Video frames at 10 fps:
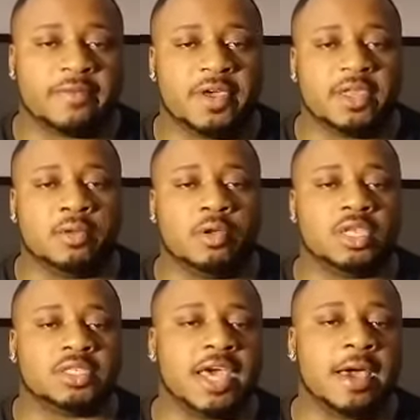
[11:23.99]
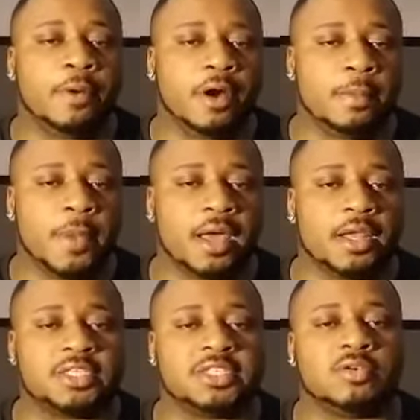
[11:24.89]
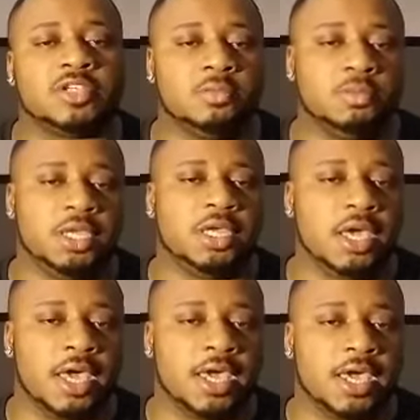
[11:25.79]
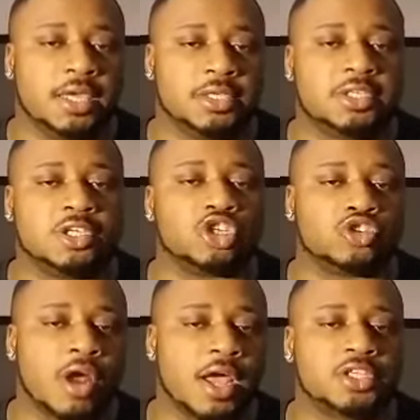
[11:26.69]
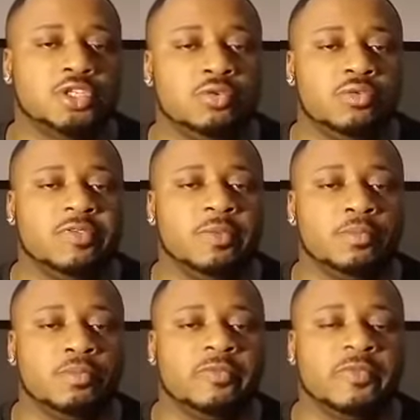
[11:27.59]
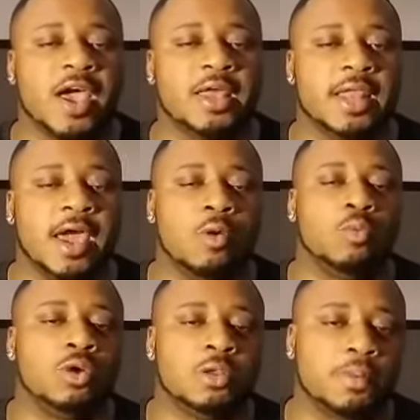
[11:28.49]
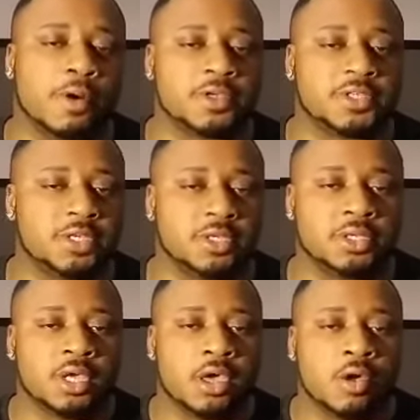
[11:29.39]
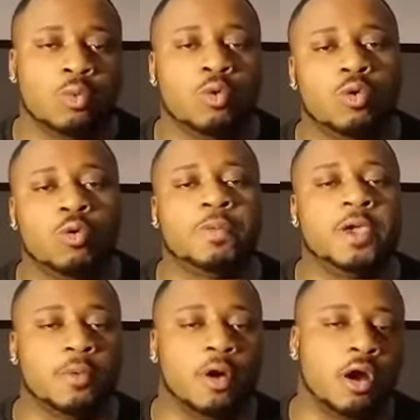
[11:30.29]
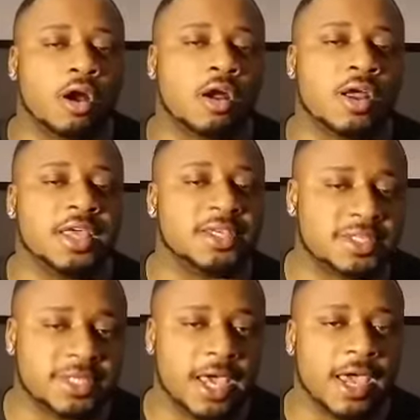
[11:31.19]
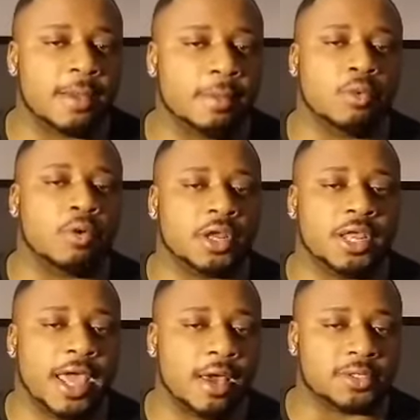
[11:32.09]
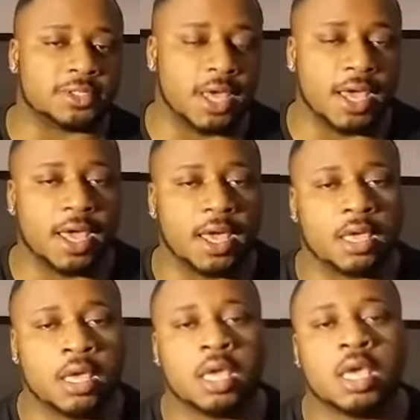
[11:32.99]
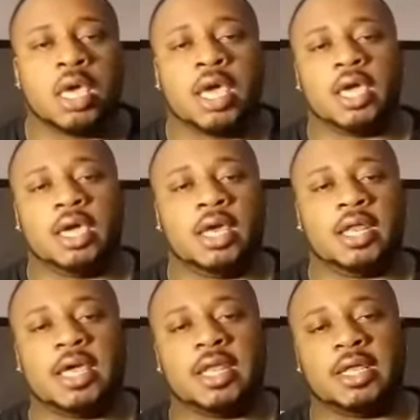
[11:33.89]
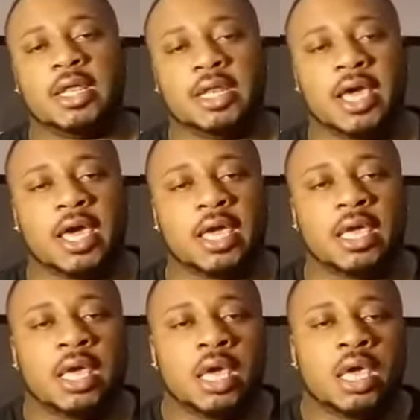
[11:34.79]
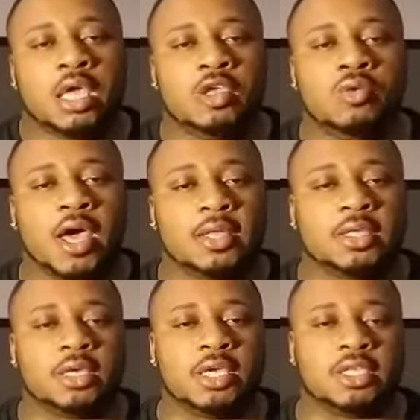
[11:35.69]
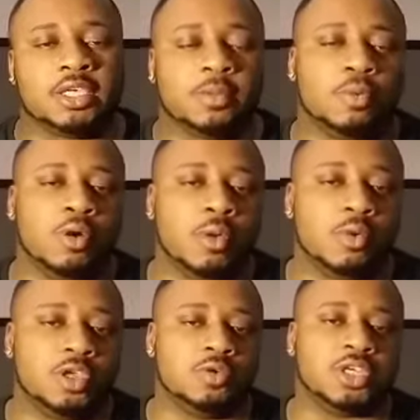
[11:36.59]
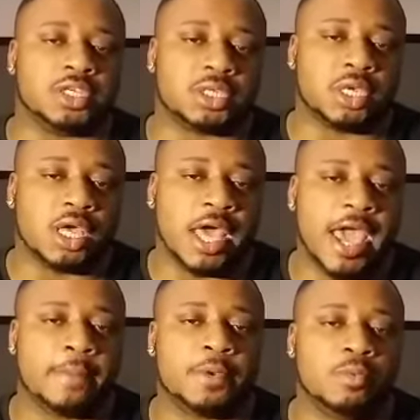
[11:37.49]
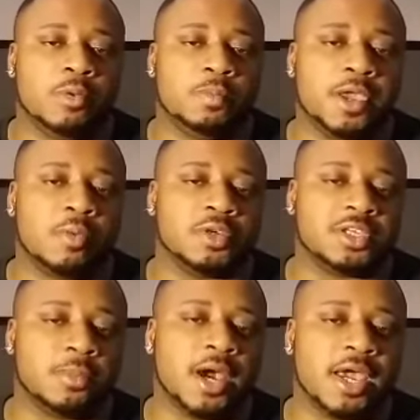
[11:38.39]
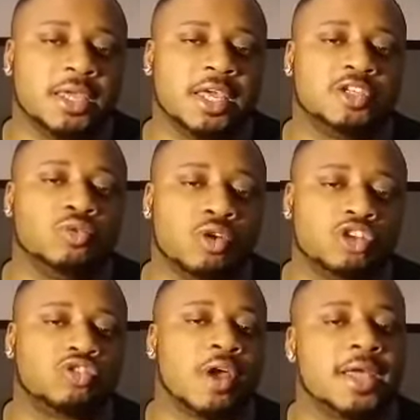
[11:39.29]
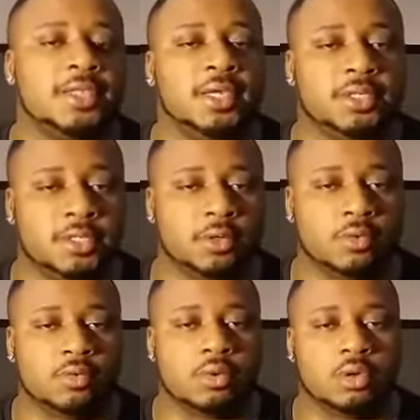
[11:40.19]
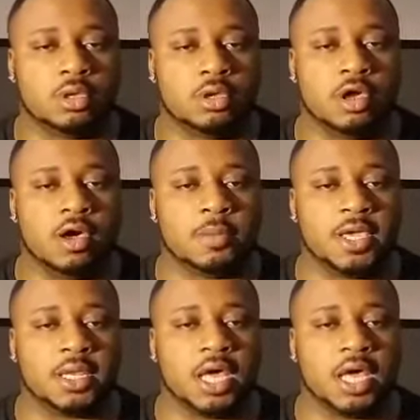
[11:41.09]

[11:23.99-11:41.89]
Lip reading: And the sad part about it, social media age distracts you from finding out what persons, who people are inside more than outside. And at the end of the day, you have to get to the point when you just happy with being with somebody that you're attracted to. You know what I mean?